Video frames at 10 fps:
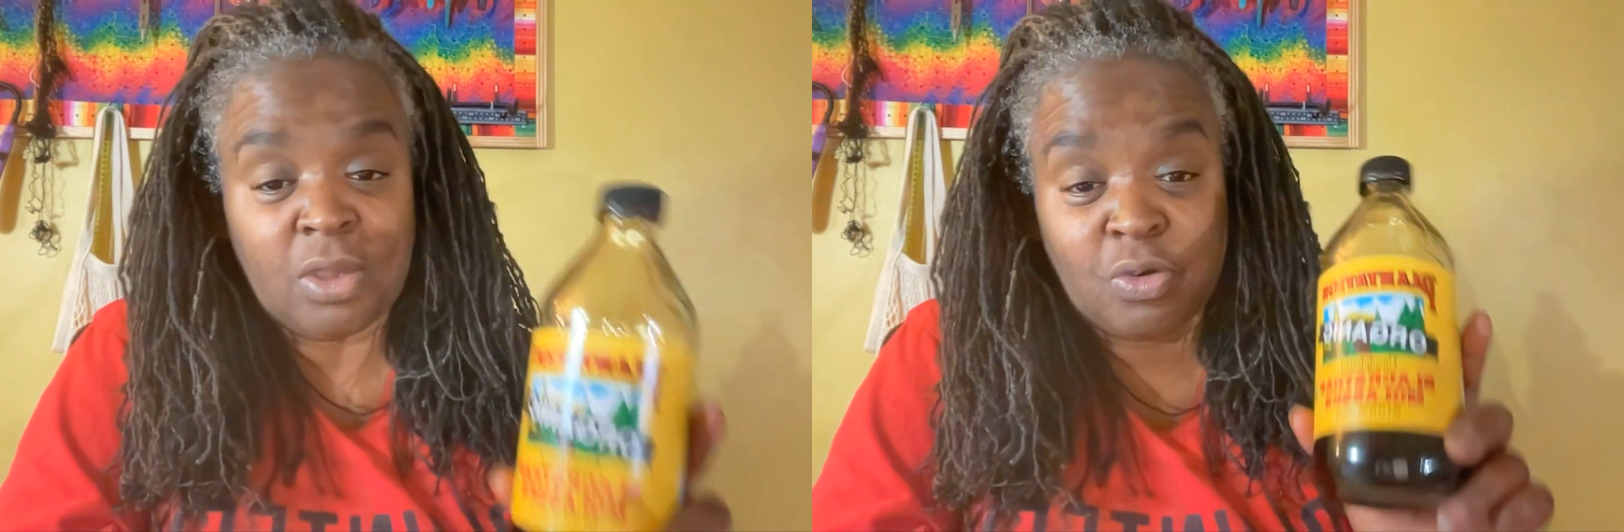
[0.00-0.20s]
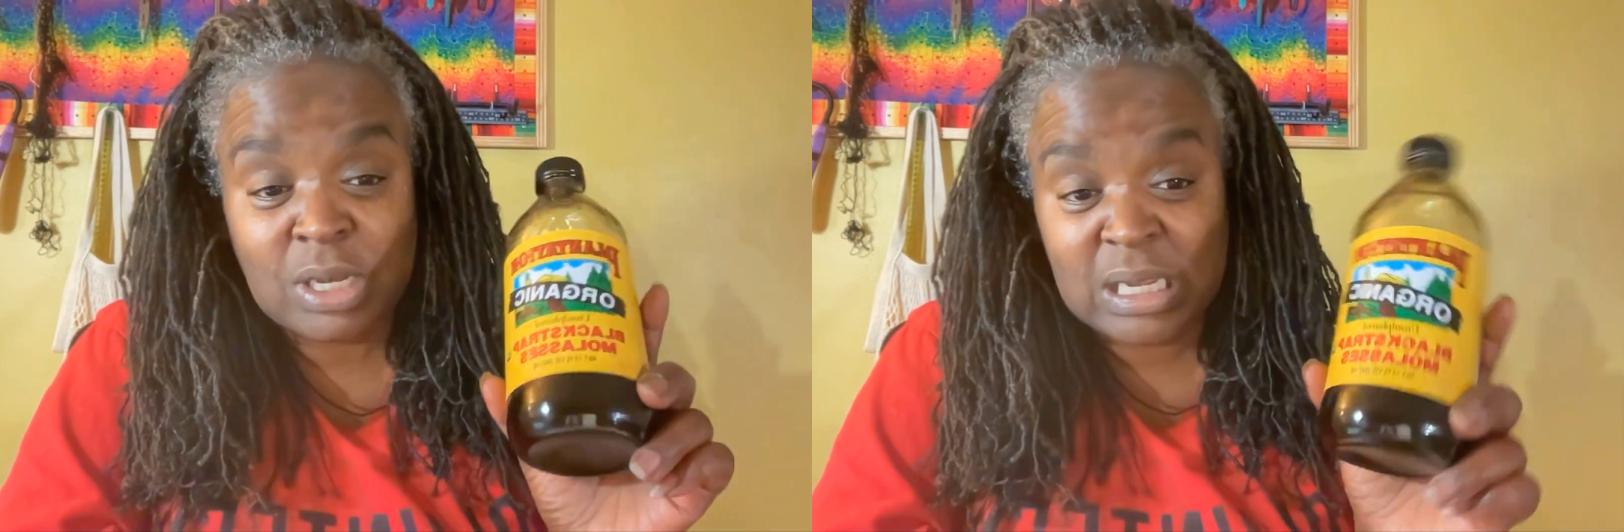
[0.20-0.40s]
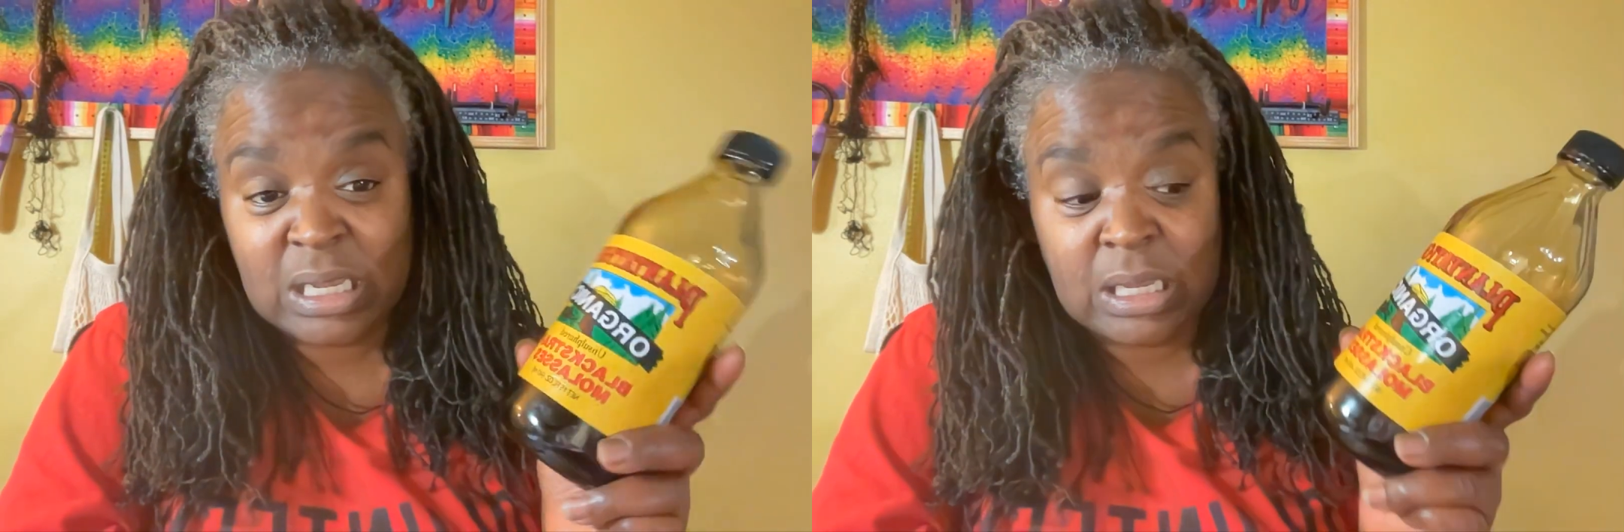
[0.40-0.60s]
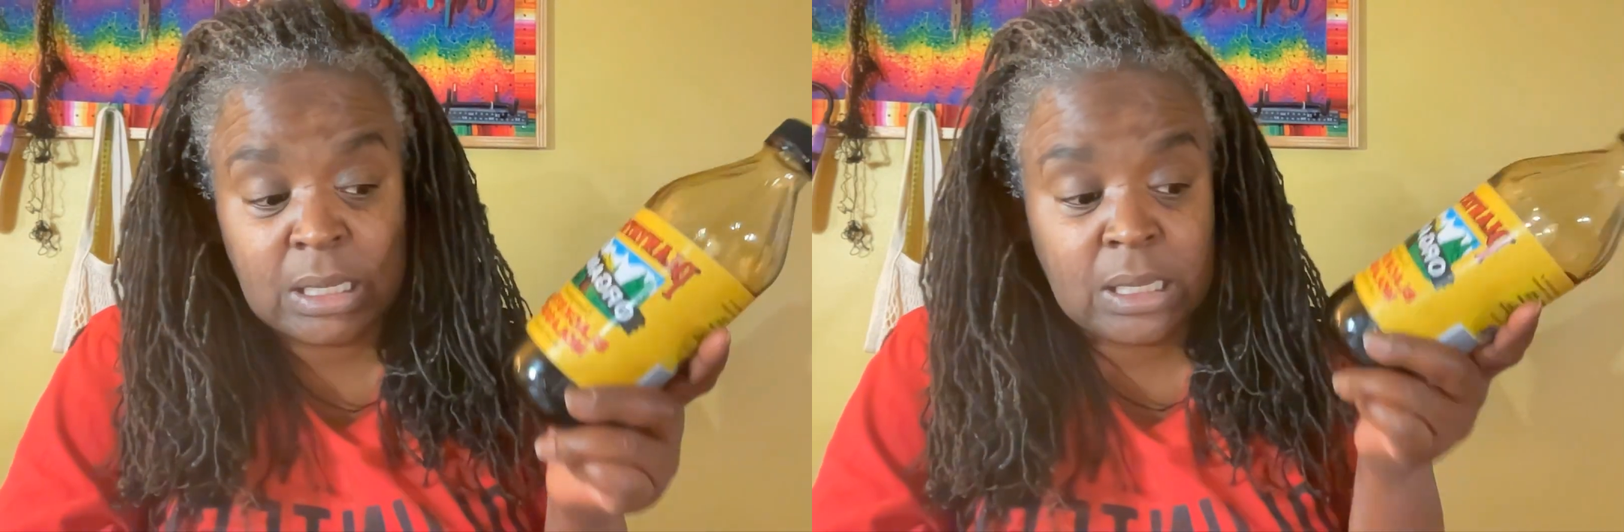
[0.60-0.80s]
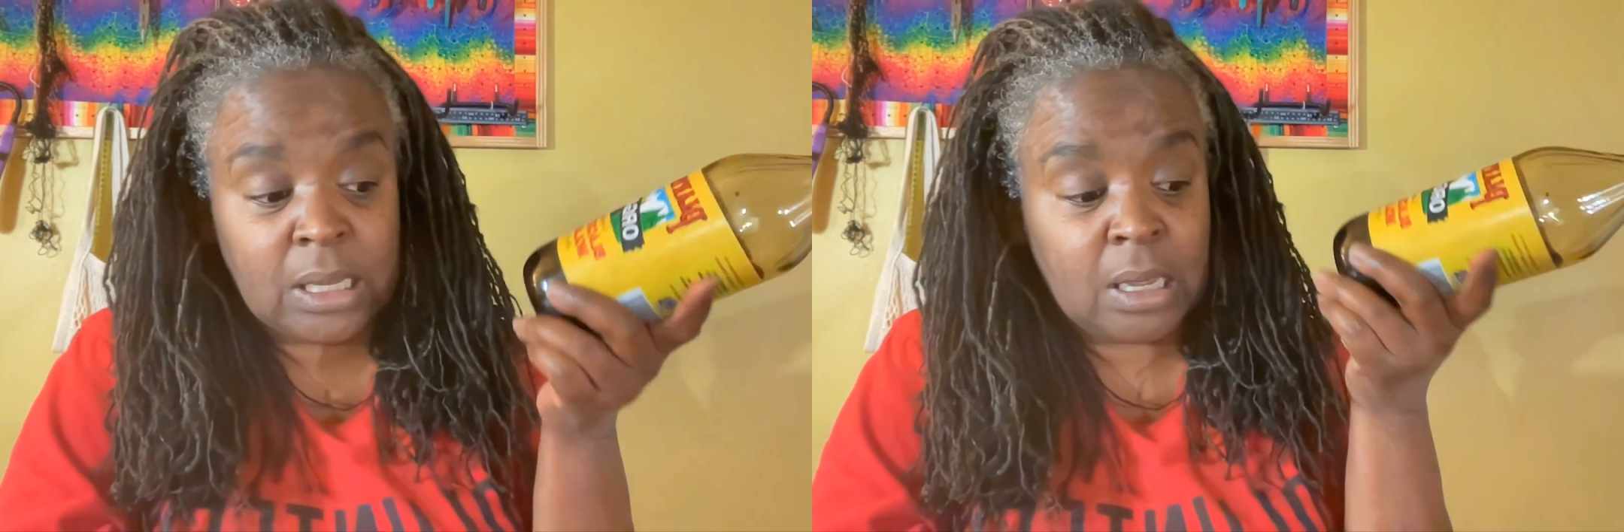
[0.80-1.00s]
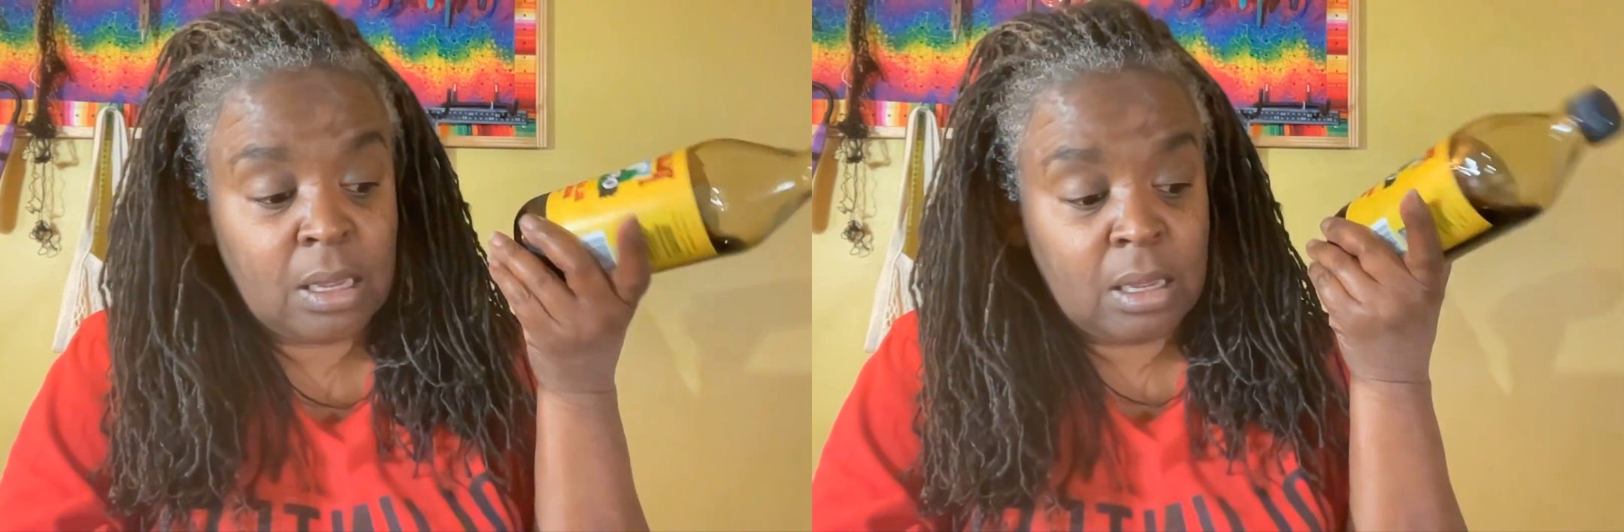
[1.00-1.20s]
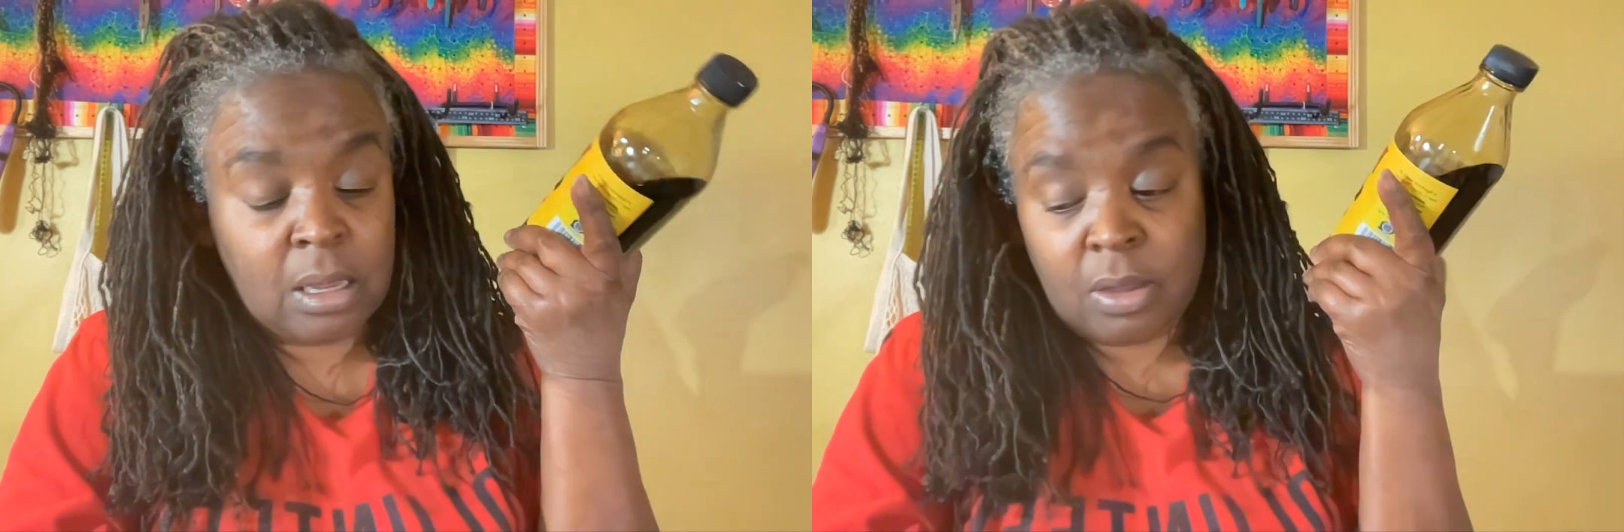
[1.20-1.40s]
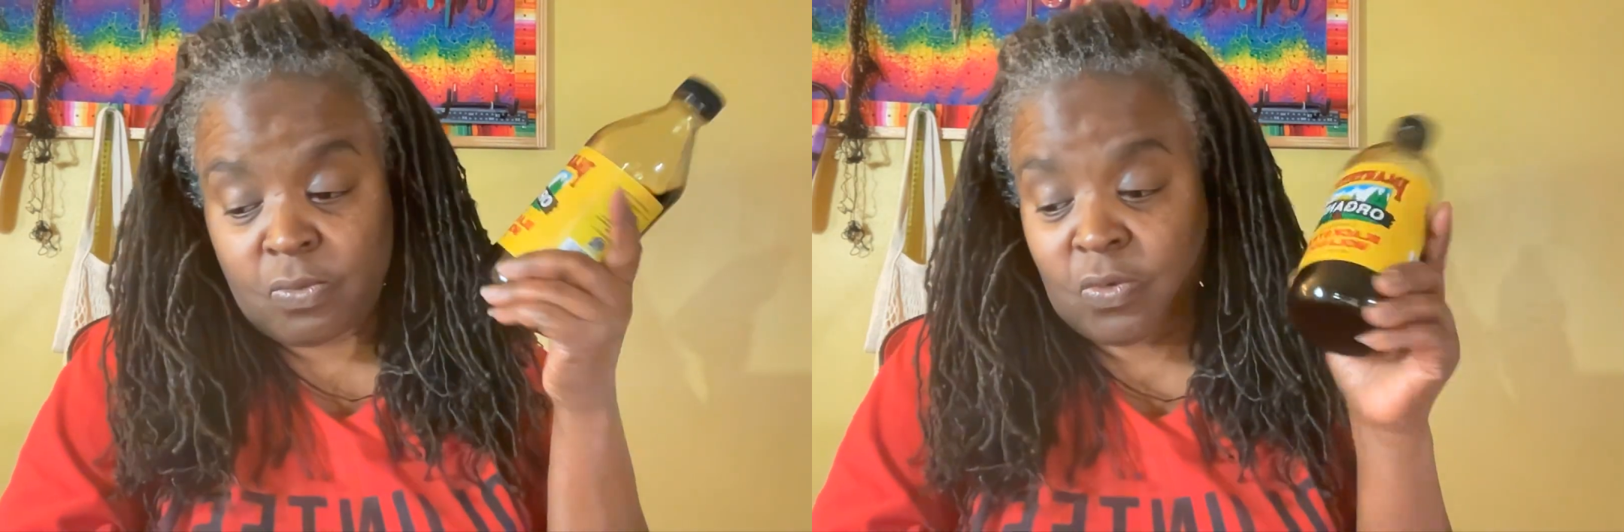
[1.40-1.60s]
your tea,
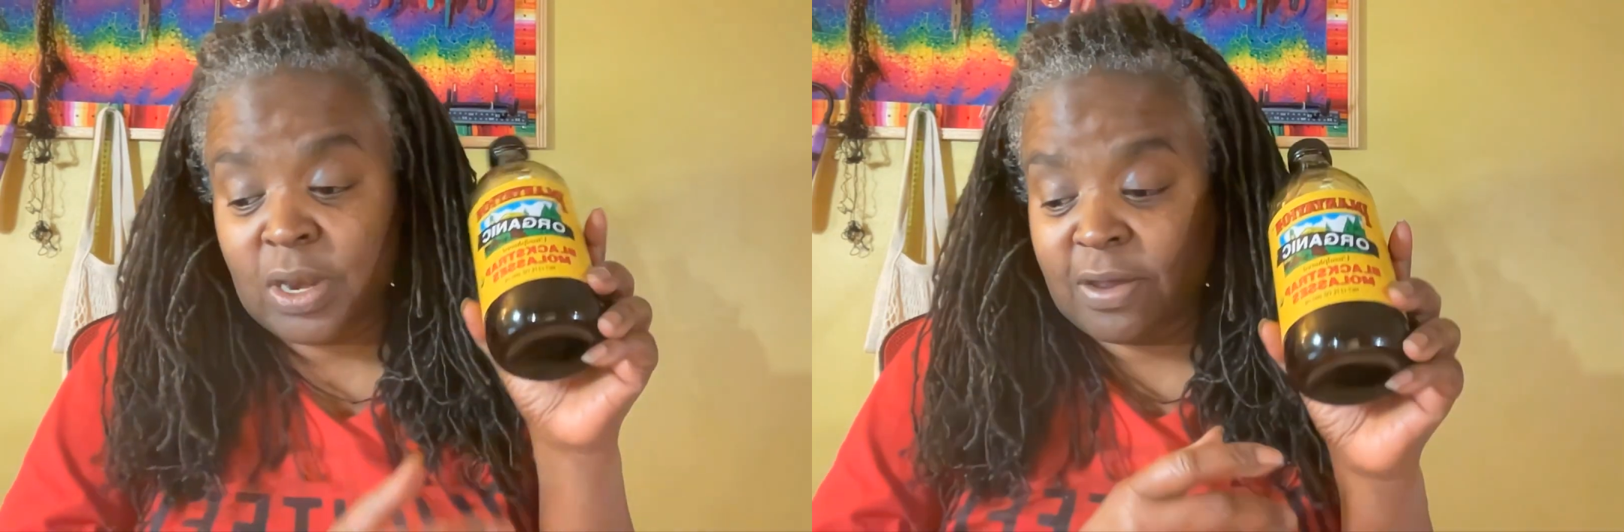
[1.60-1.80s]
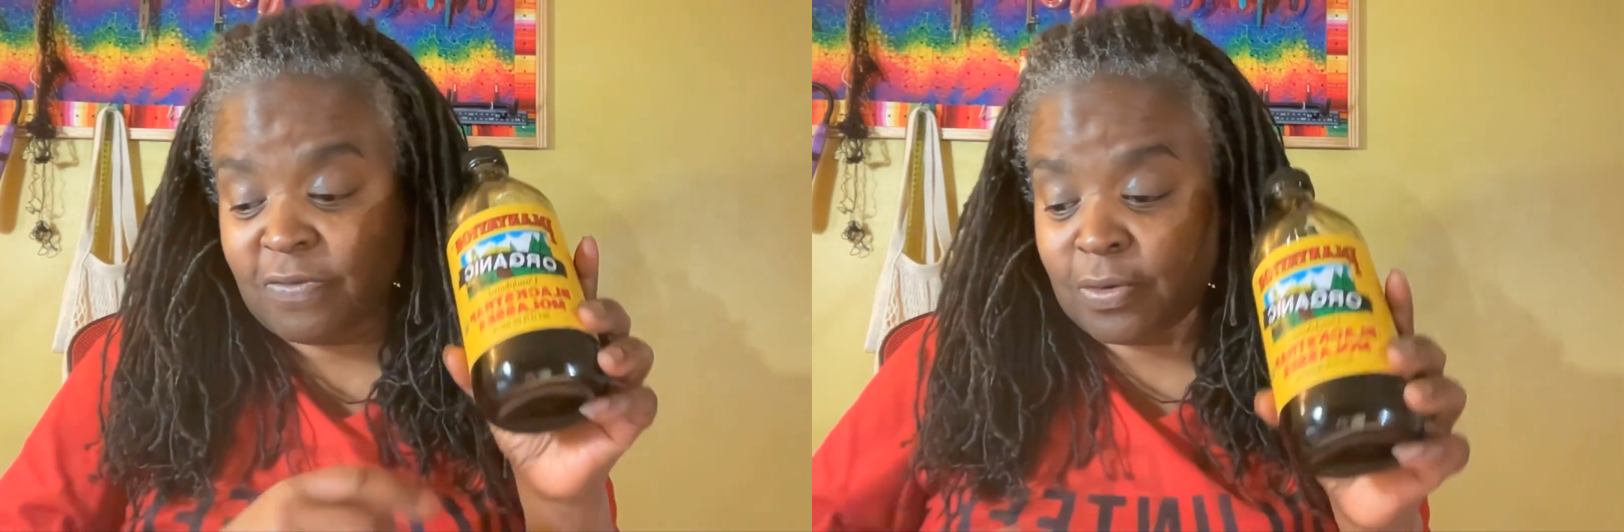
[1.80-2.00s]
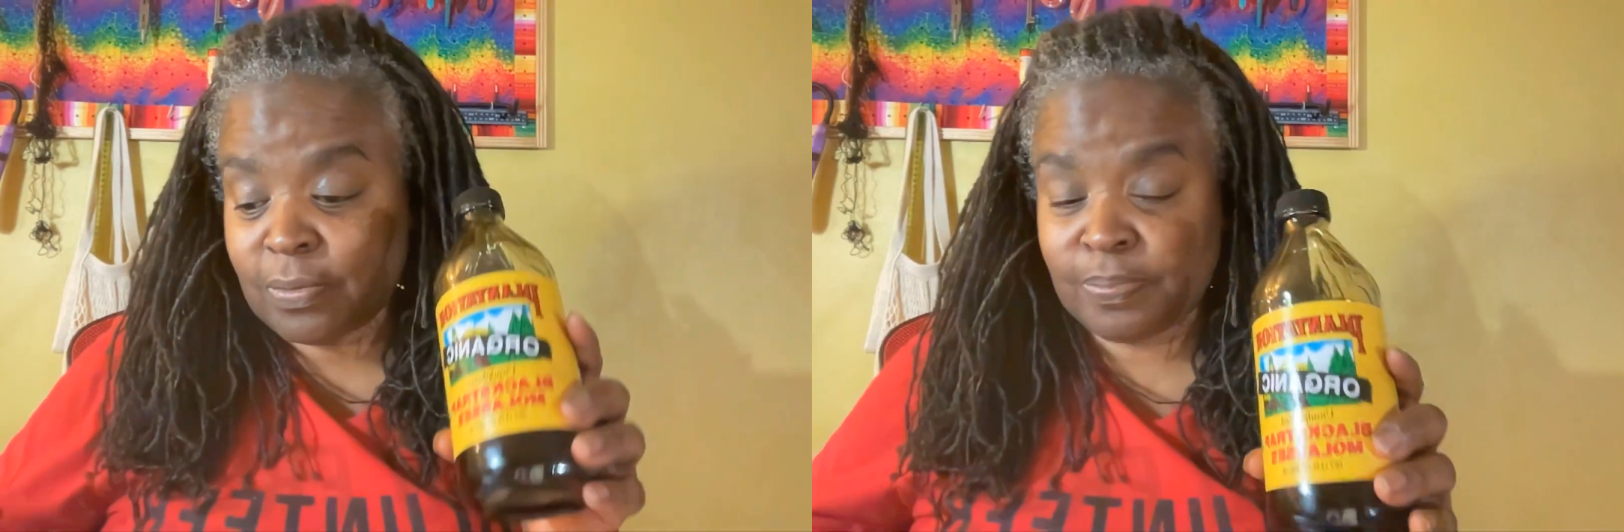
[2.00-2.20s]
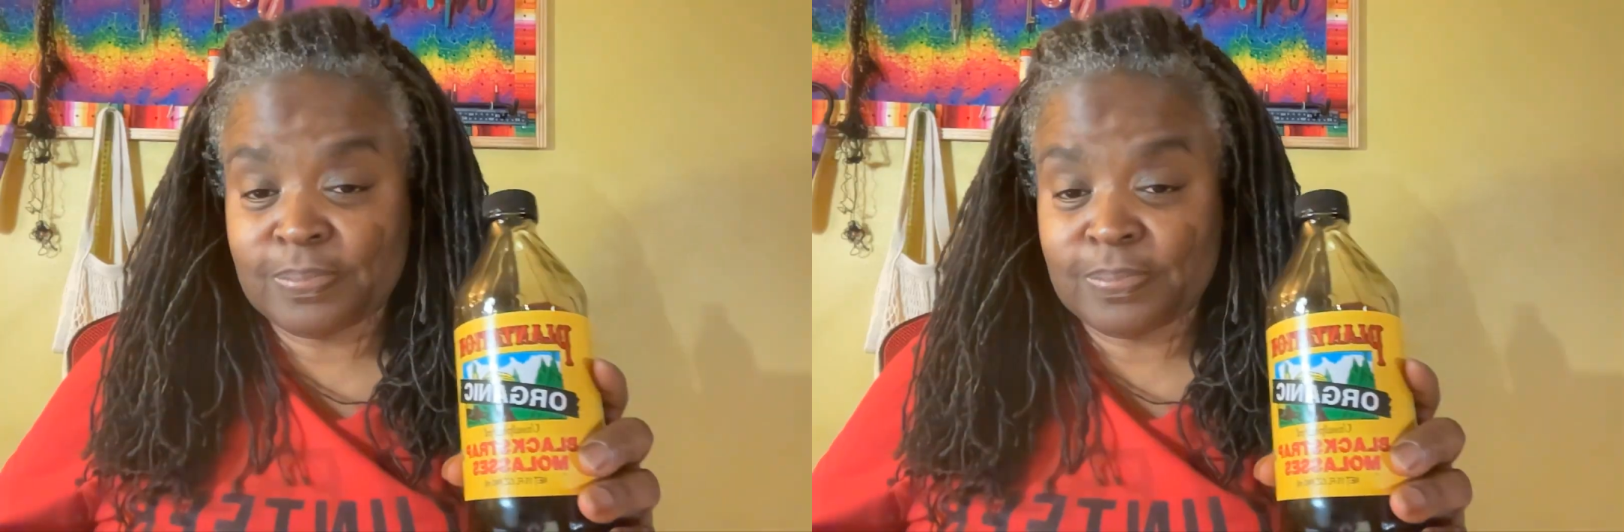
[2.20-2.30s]
whatever.